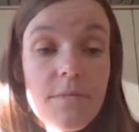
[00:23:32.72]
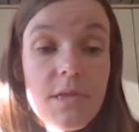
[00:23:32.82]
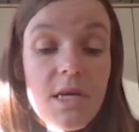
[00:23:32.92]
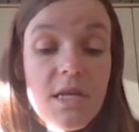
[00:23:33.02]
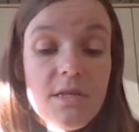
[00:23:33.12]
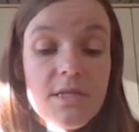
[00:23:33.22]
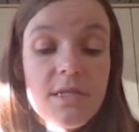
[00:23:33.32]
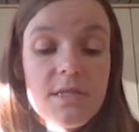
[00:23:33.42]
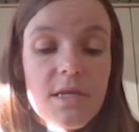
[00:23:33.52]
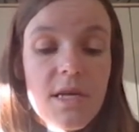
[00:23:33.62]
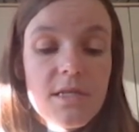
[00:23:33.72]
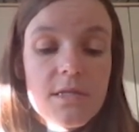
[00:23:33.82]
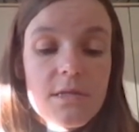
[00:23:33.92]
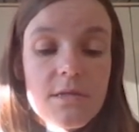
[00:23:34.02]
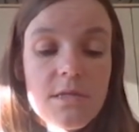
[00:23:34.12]
And in this
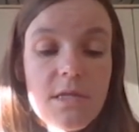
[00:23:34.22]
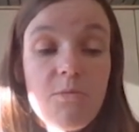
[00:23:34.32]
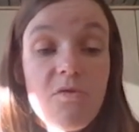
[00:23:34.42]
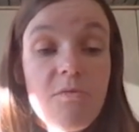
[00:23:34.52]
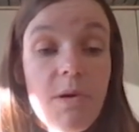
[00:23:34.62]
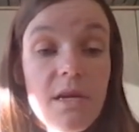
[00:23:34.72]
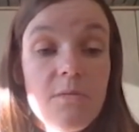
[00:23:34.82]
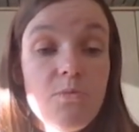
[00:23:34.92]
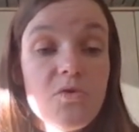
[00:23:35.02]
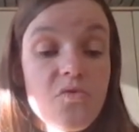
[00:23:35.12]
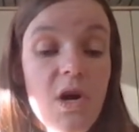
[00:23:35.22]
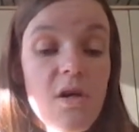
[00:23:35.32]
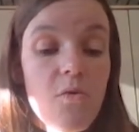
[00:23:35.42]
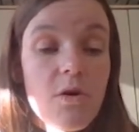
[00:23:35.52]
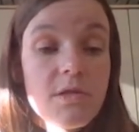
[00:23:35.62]
case, the name of my input
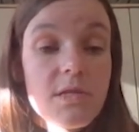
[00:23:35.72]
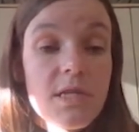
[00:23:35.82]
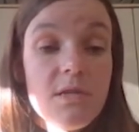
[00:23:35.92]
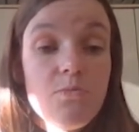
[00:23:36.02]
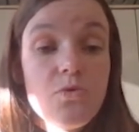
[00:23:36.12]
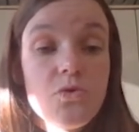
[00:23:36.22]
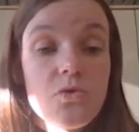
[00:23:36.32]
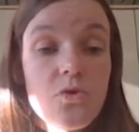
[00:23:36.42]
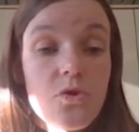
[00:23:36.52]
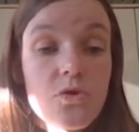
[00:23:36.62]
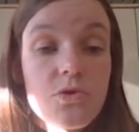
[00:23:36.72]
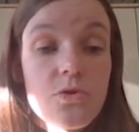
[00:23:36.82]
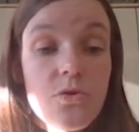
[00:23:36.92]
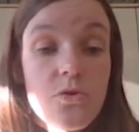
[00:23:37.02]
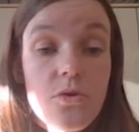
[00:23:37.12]
file was input
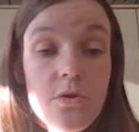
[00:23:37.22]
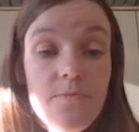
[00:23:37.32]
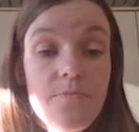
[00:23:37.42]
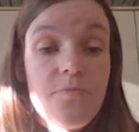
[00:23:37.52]
toxlearn.